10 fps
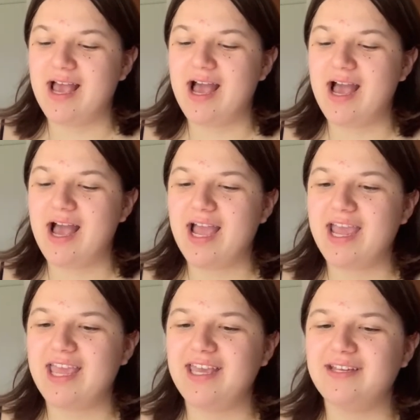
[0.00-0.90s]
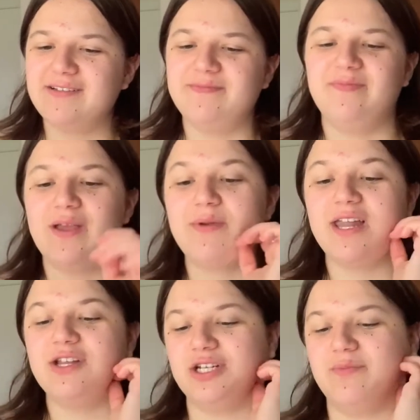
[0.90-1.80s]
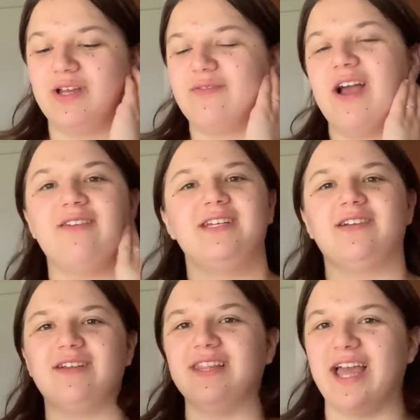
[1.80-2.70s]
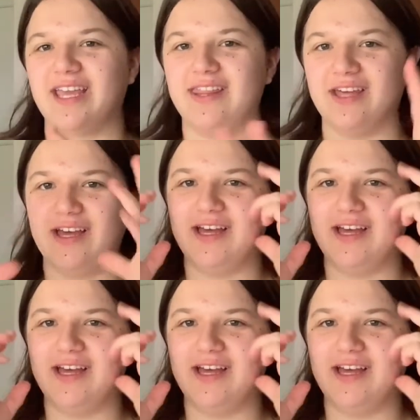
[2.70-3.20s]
I'm kind of jumping around here in like the